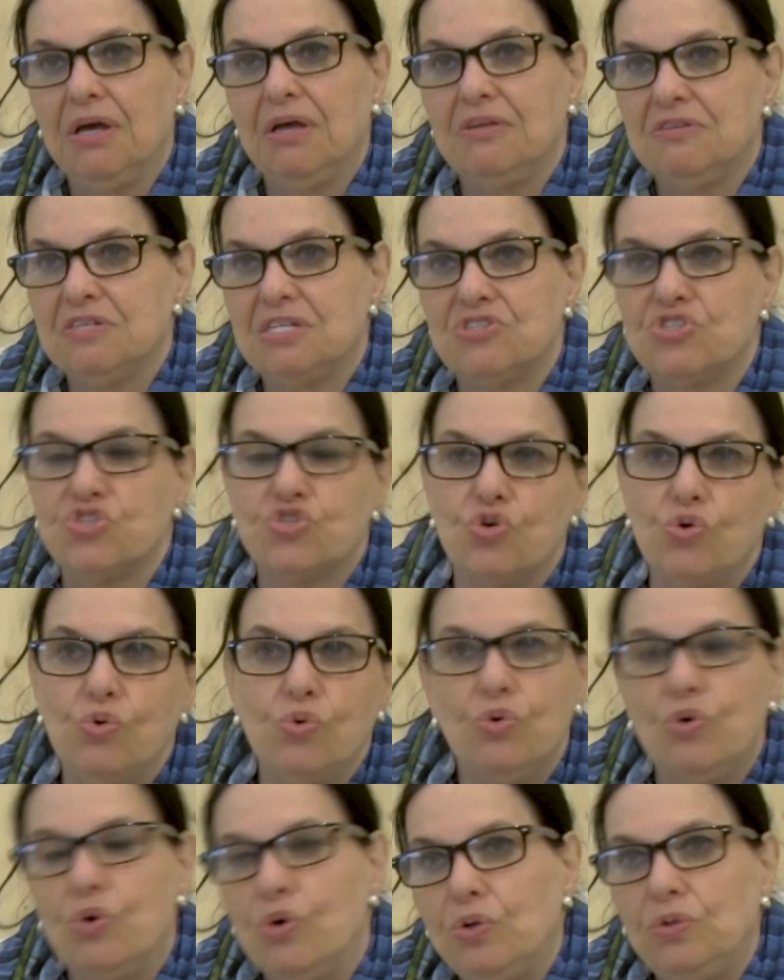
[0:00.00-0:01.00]
the
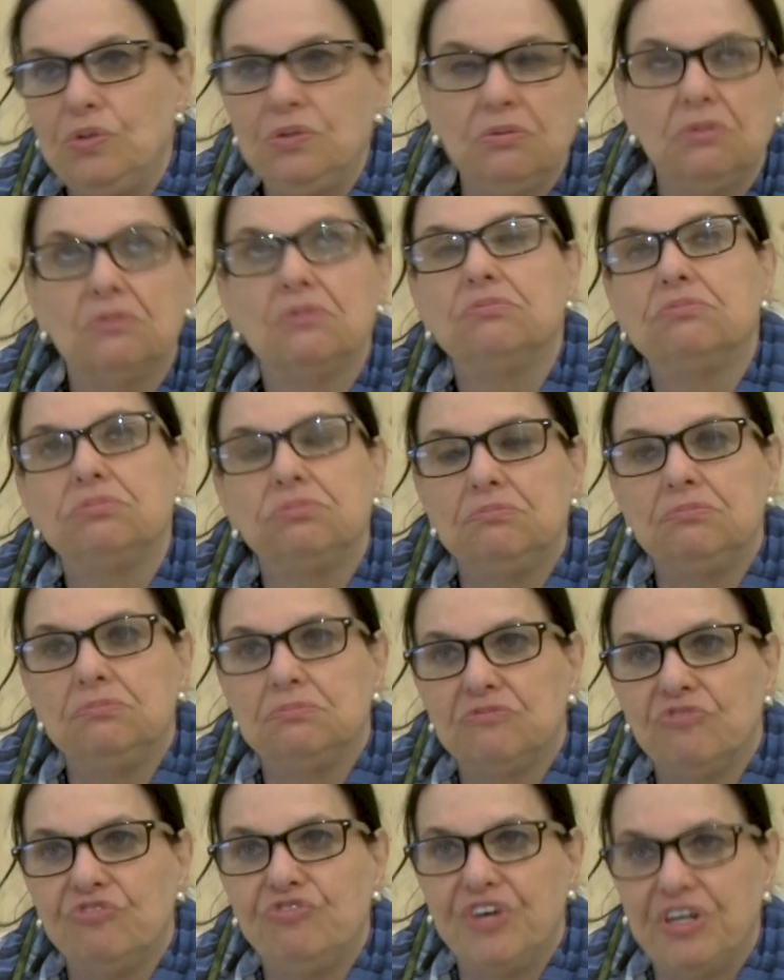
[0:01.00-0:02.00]
so-called
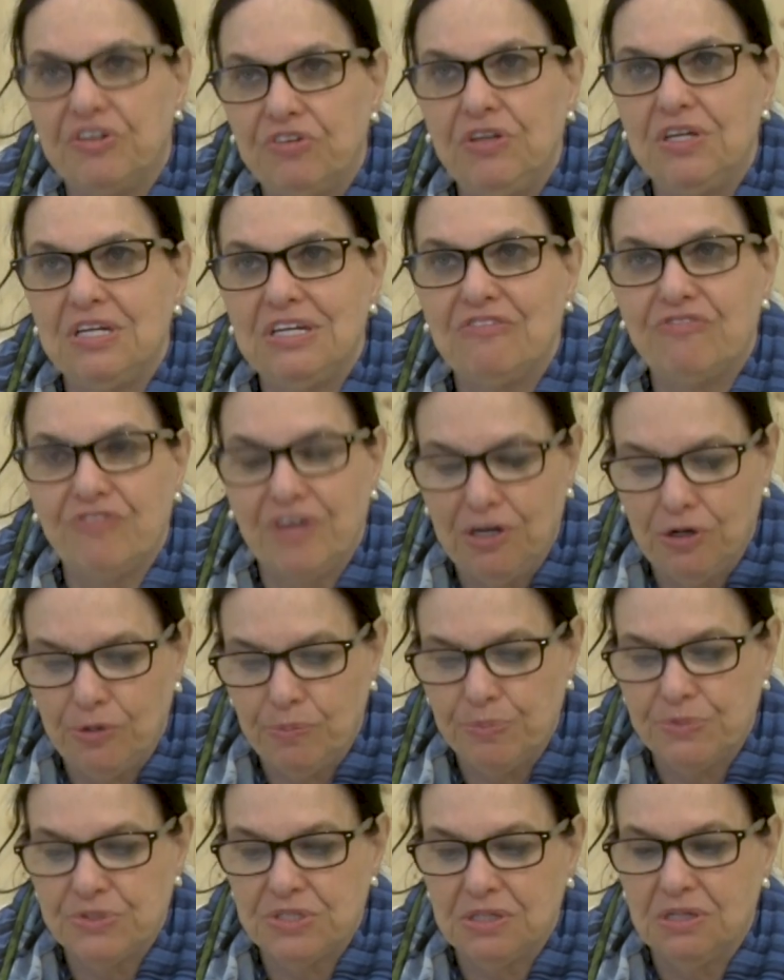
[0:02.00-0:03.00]
very
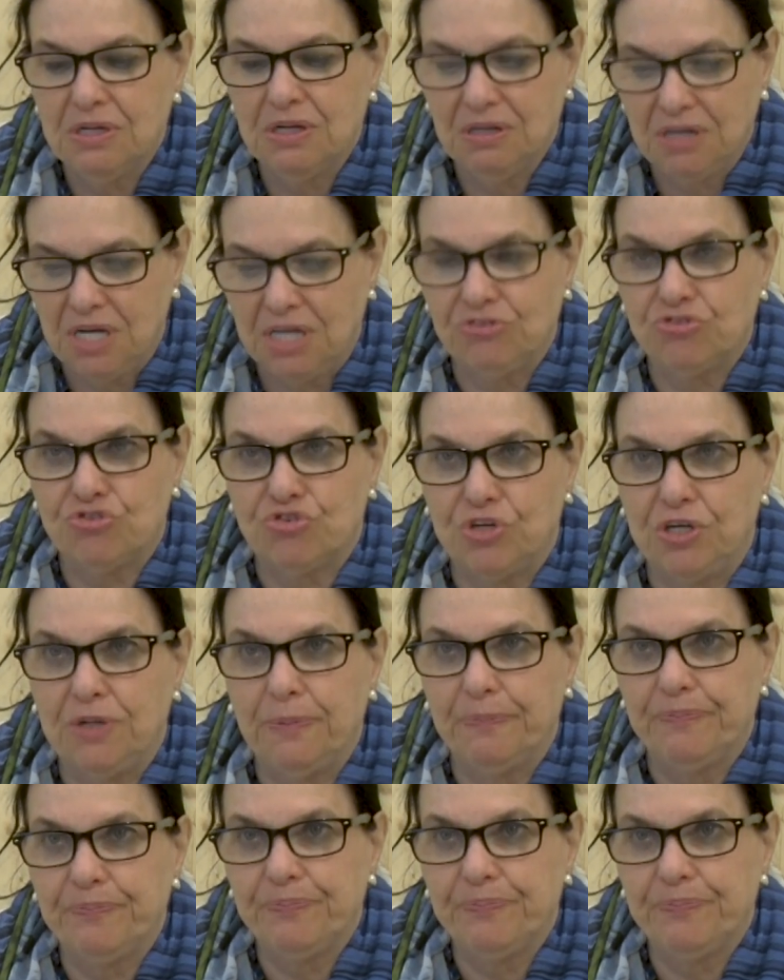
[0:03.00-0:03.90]
developed country.